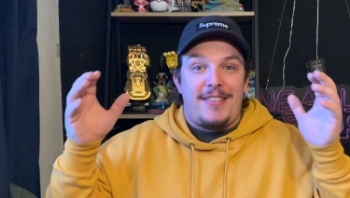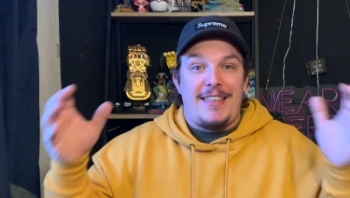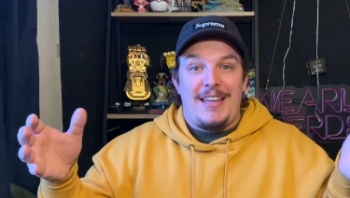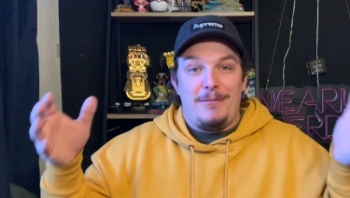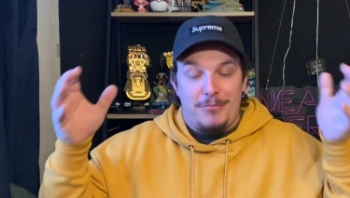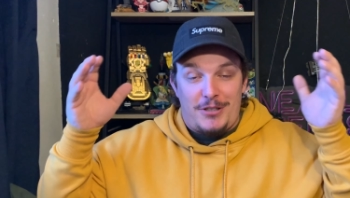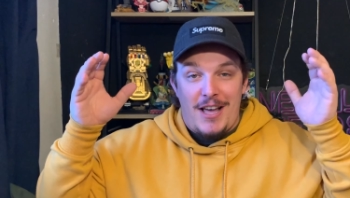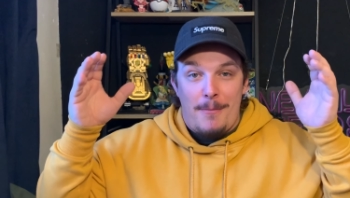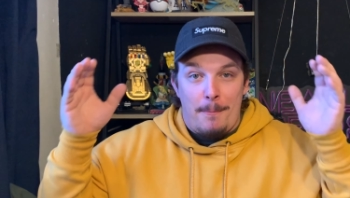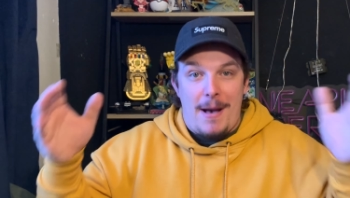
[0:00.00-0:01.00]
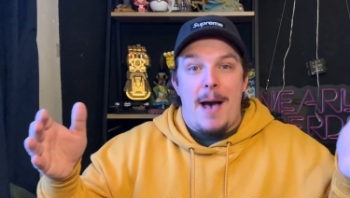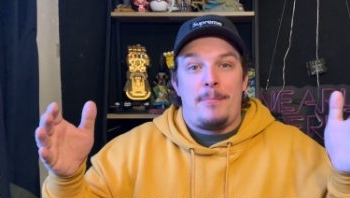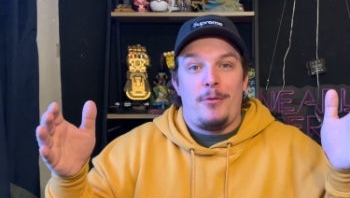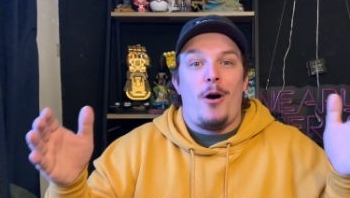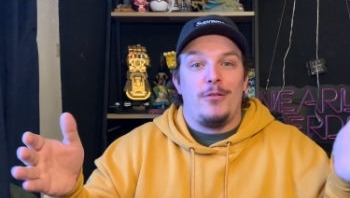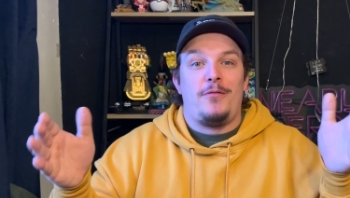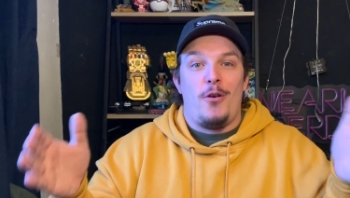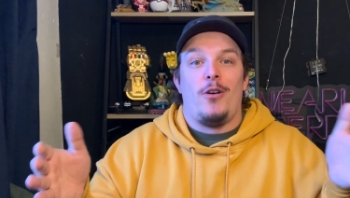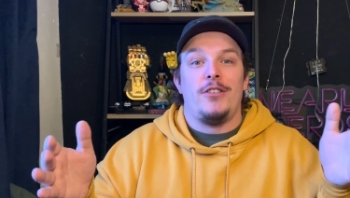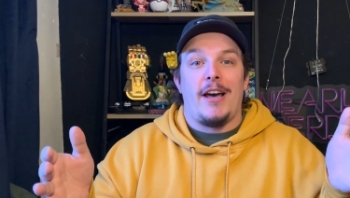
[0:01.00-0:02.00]
themed map on
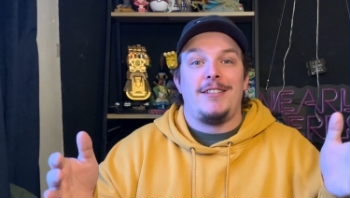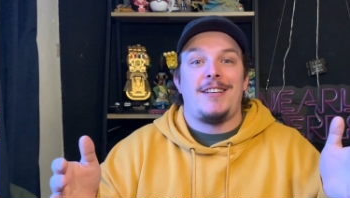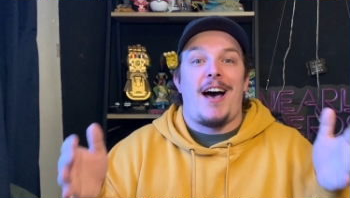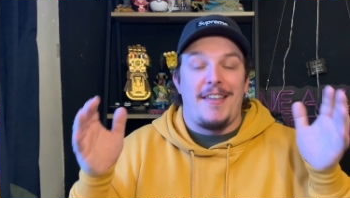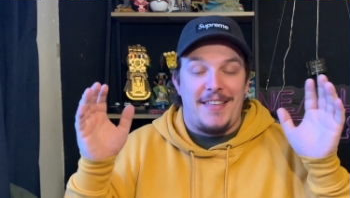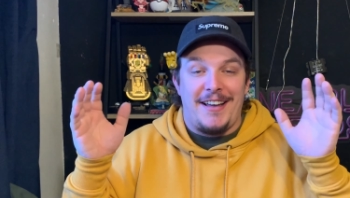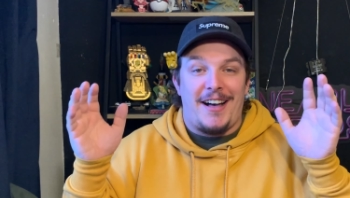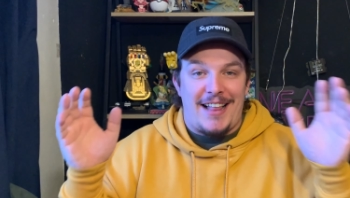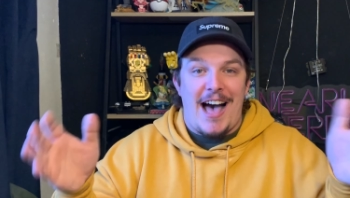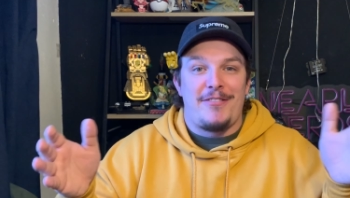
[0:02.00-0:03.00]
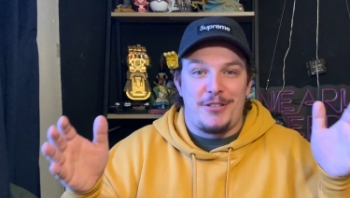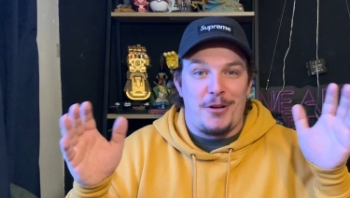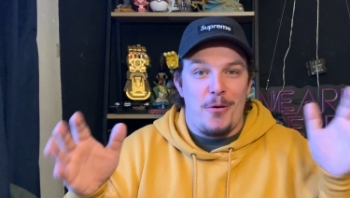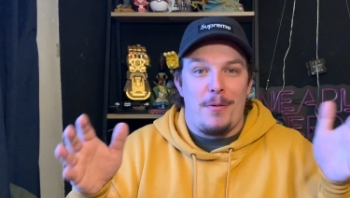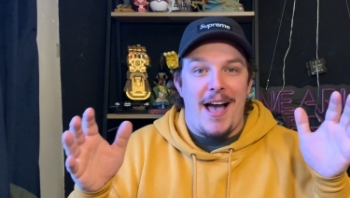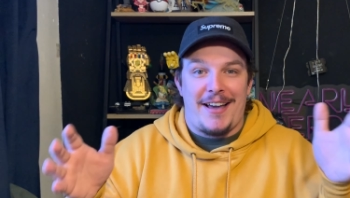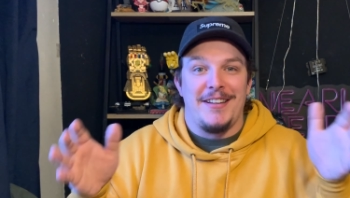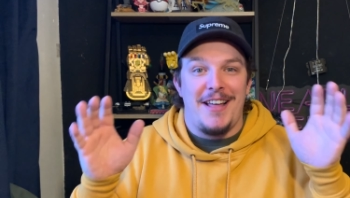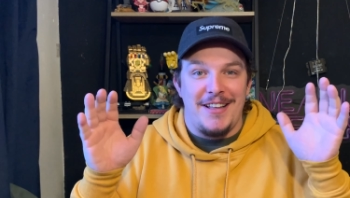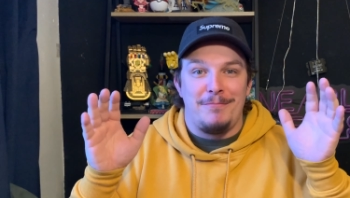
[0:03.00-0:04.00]
Fortnite, I think I'll have to go back
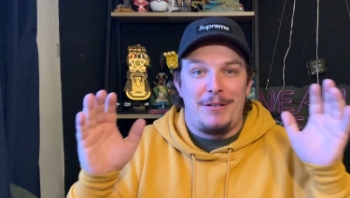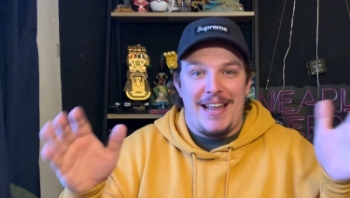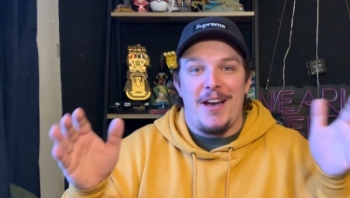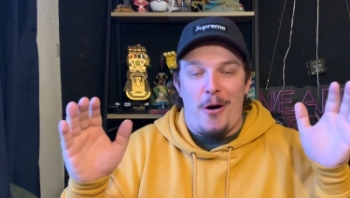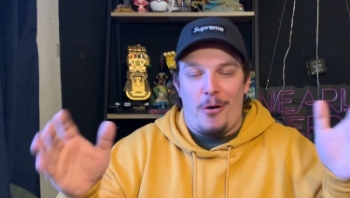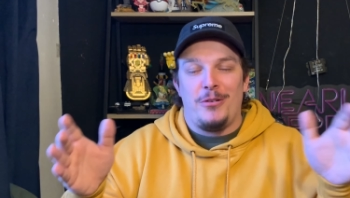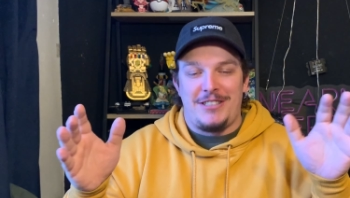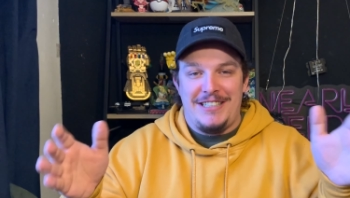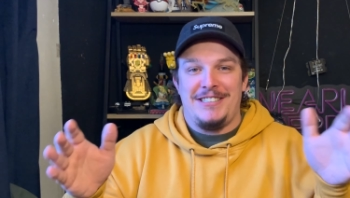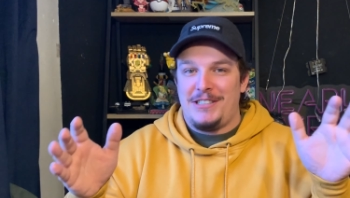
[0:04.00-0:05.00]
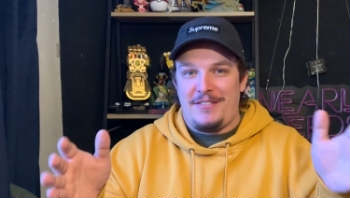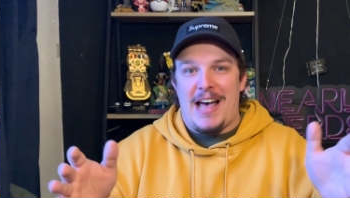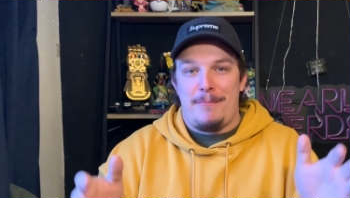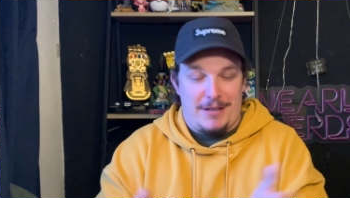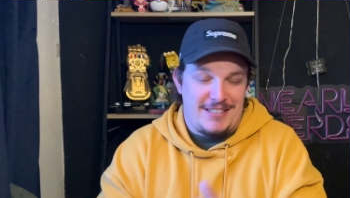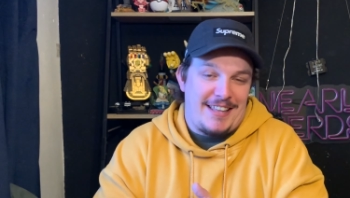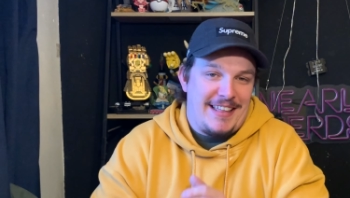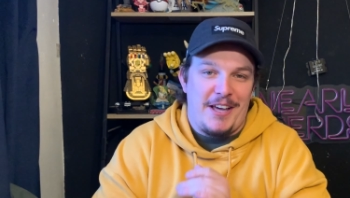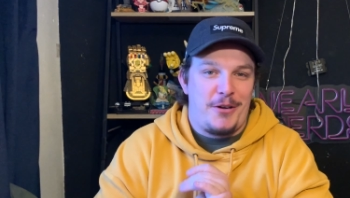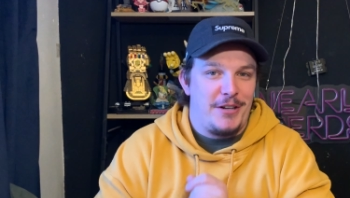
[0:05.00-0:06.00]
and, and play a whole season of that because I
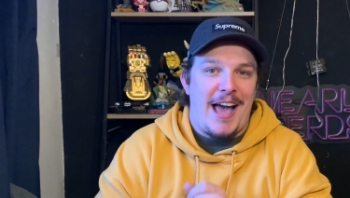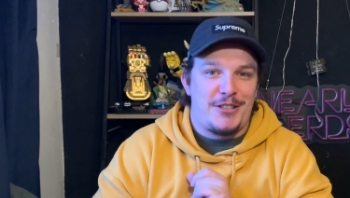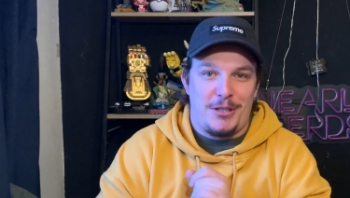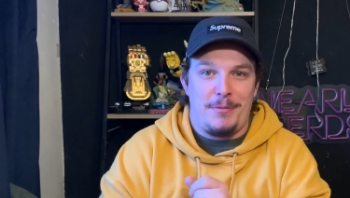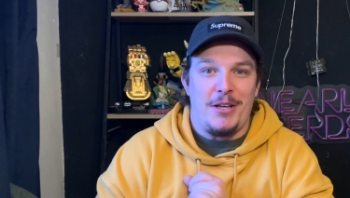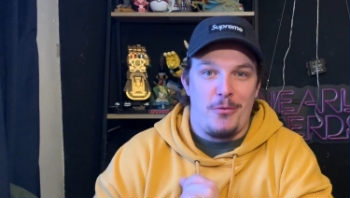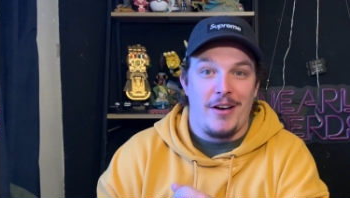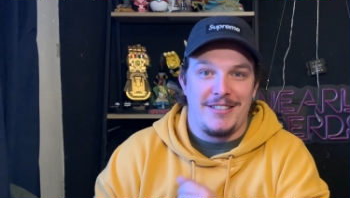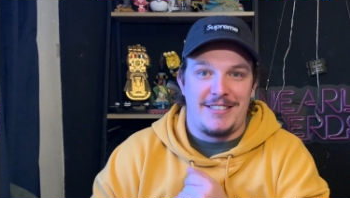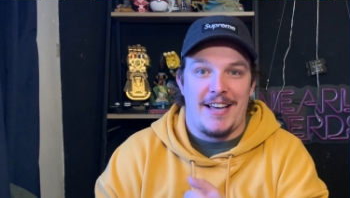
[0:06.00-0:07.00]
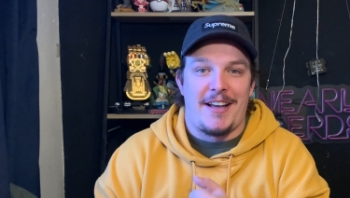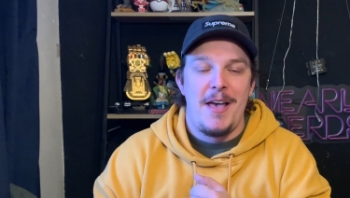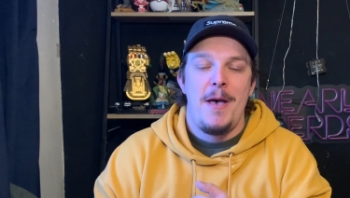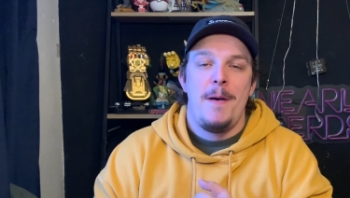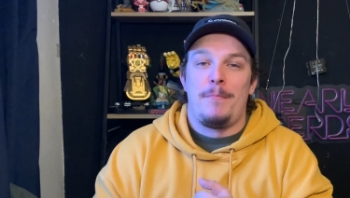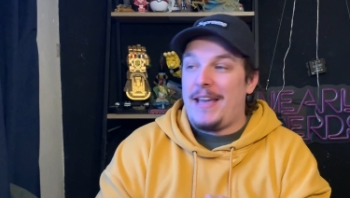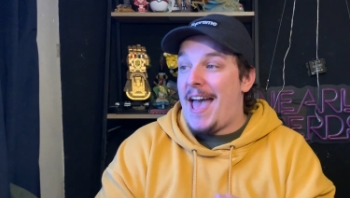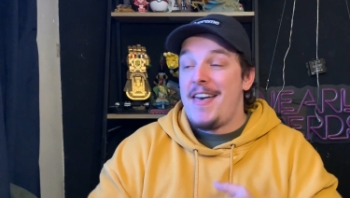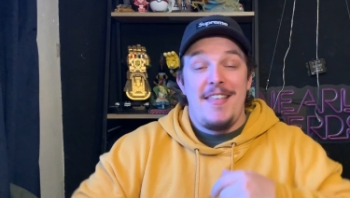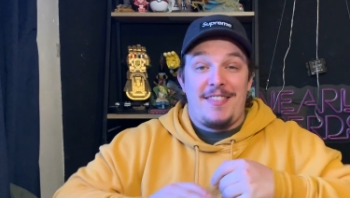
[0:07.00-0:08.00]
think it could actually be quite sick. But
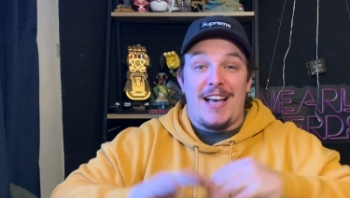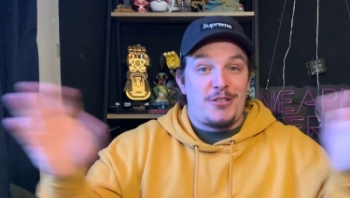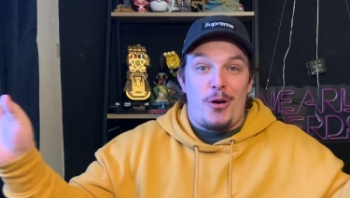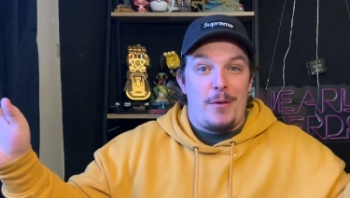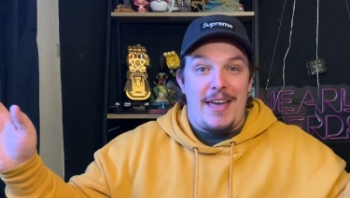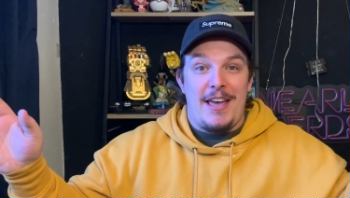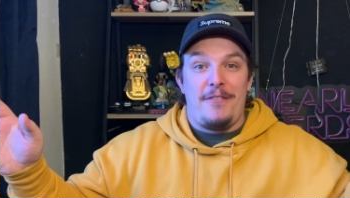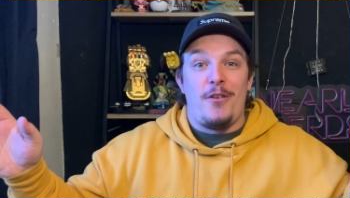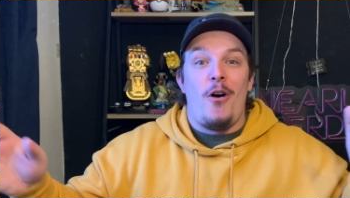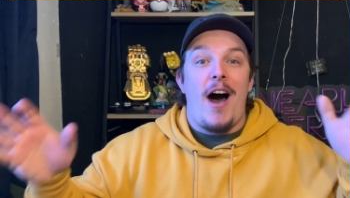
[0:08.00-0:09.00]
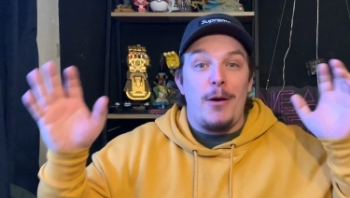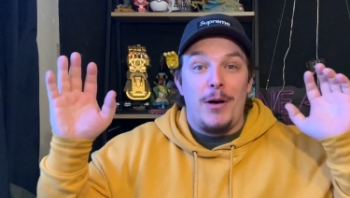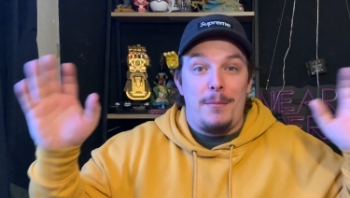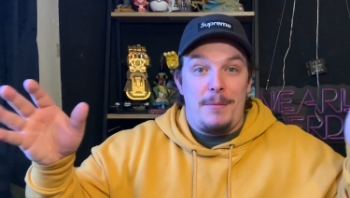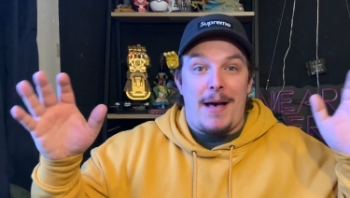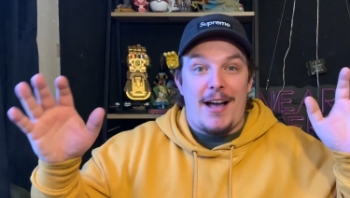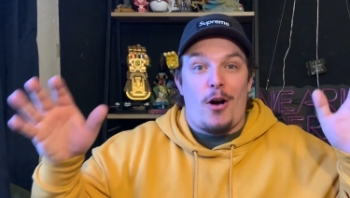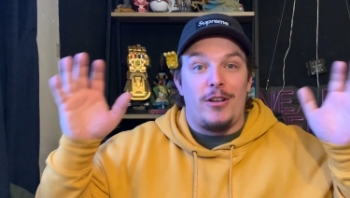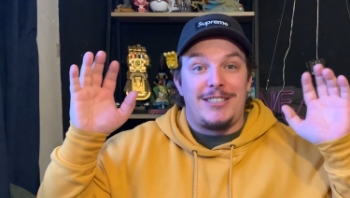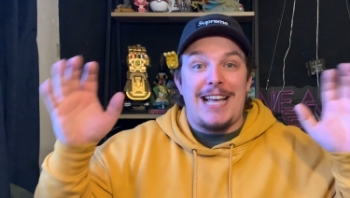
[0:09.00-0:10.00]
yeah, that's all we're here for. I will be back
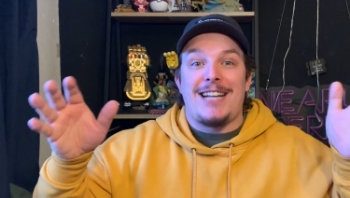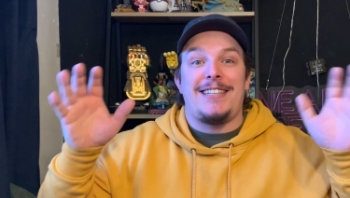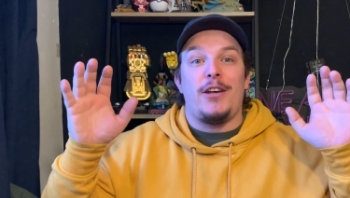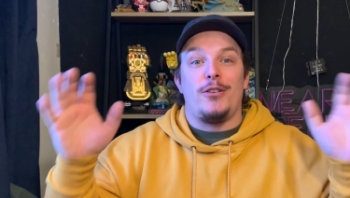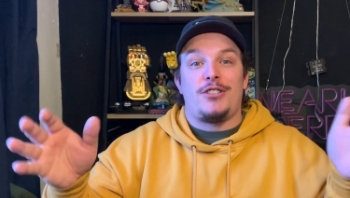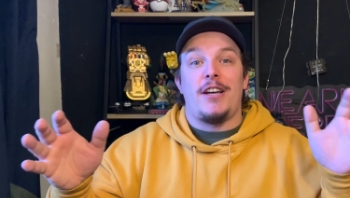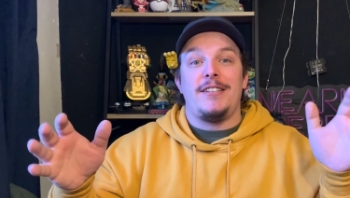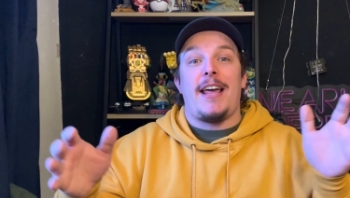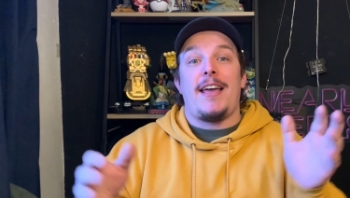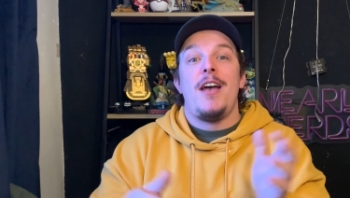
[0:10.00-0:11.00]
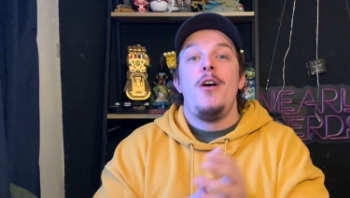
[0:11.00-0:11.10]
on Saturday or Sunday